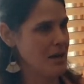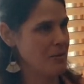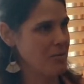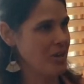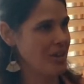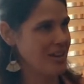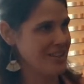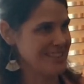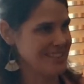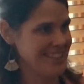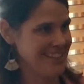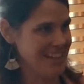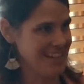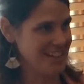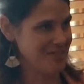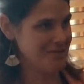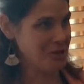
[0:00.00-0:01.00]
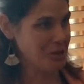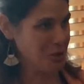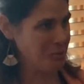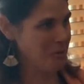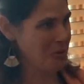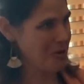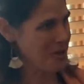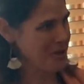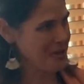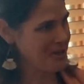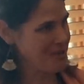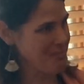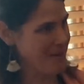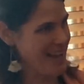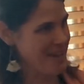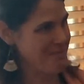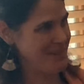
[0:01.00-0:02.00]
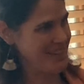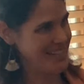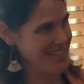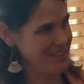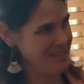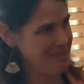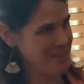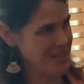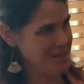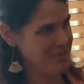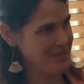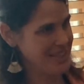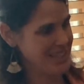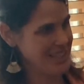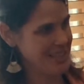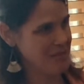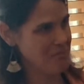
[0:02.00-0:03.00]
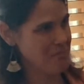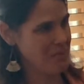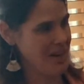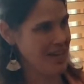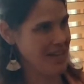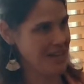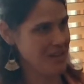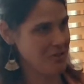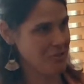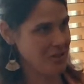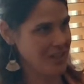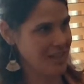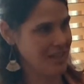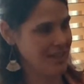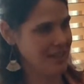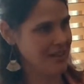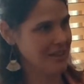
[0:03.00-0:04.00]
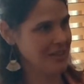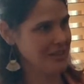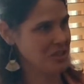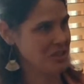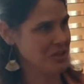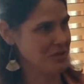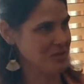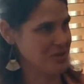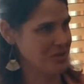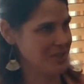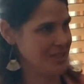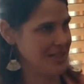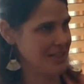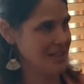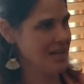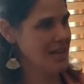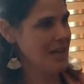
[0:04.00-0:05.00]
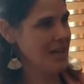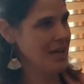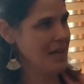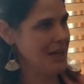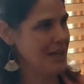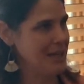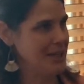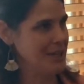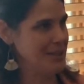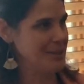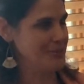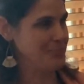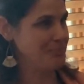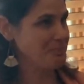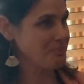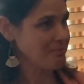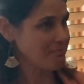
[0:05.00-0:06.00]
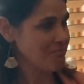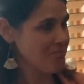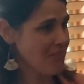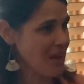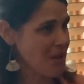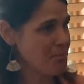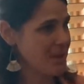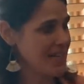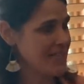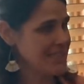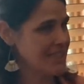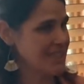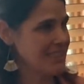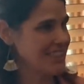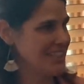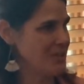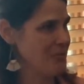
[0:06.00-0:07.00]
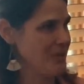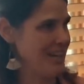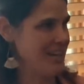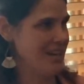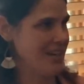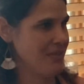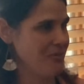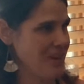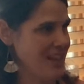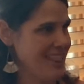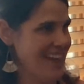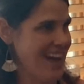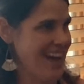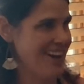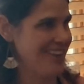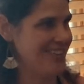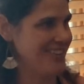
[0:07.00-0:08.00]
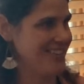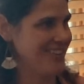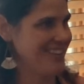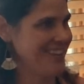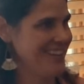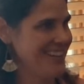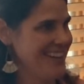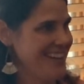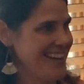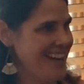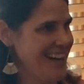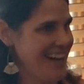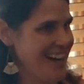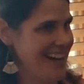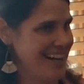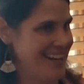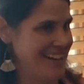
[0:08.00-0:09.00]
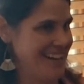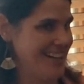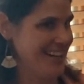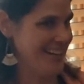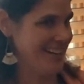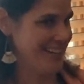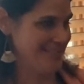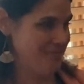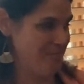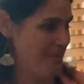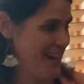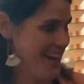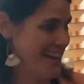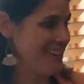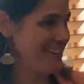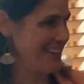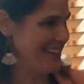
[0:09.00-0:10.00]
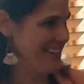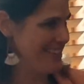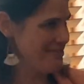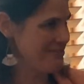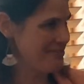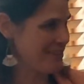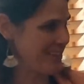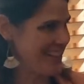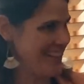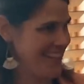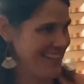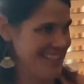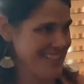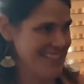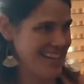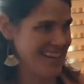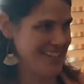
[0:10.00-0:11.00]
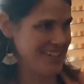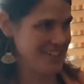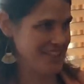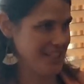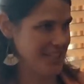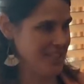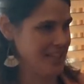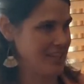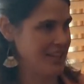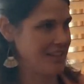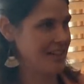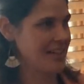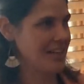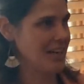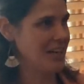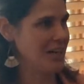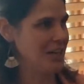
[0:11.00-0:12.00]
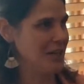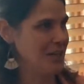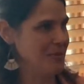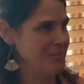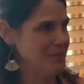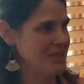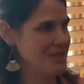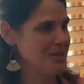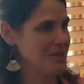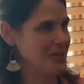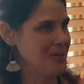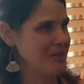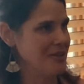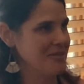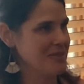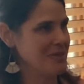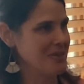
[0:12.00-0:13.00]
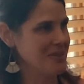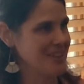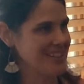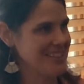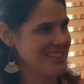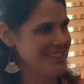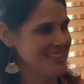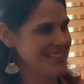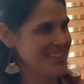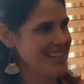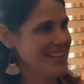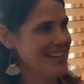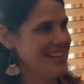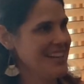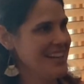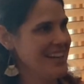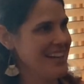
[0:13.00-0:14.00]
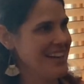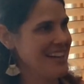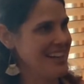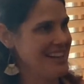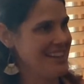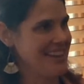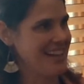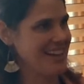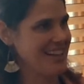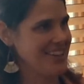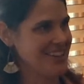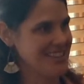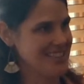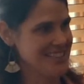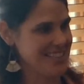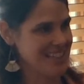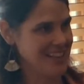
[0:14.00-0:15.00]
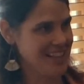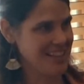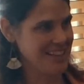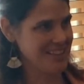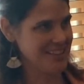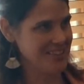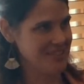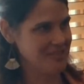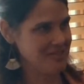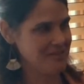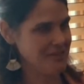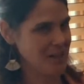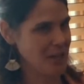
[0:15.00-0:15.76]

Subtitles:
caused a lot of turmoil in my immediate family. My 3 children basically went without a parent for the entire year. So of course, that caused a lot of